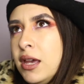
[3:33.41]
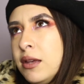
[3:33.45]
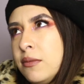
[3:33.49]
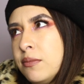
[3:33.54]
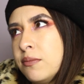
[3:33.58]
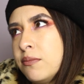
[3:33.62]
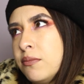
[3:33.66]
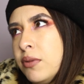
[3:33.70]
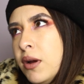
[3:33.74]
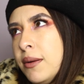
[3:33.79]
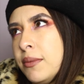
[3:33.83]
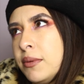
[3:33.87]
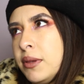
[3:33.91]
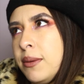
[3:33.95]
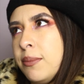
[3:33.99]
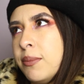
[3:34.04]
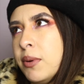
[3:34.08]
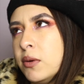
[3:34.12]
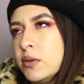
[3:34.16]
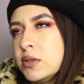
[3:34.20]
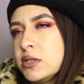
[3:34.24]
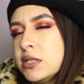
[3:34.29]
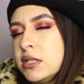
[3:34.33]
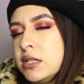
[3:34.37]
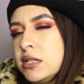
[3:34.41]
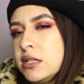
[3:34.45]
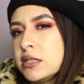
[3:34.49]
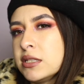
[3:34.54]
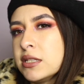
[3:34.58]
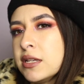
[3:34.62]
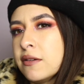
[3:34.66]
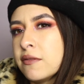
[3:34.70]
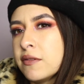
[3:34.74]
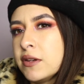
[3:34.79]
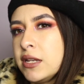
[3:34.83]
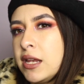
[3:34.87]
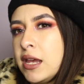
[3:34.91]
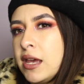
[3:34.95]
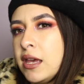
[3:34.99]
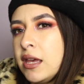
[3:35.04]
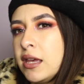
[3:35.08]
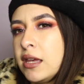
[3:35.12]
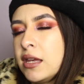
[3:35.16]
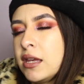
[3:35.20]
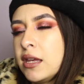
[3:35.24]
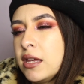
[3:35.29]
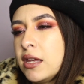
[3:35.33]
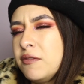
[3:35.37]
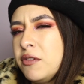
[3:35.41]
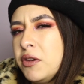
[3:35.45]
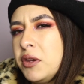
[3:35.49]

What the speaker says: I probably post things every day.